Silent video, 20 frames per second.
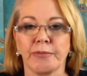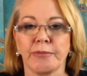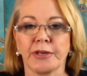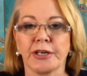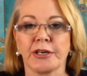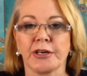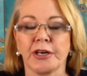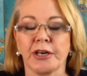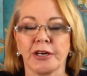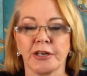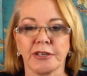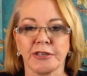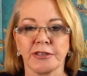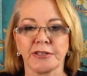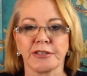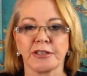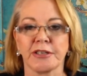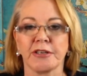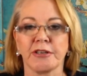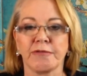
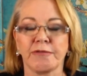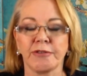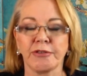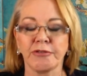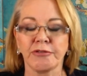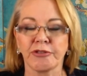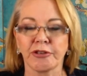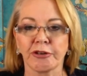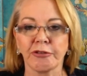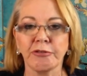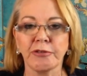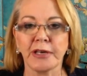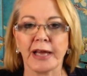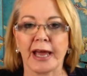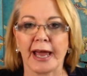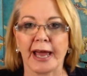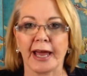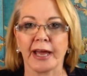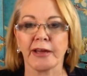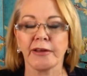because if you don't
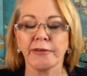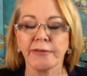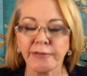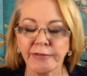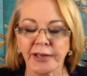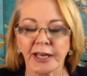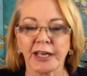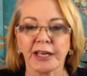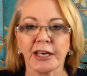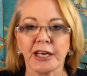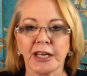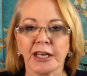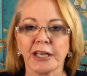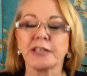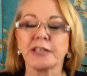have any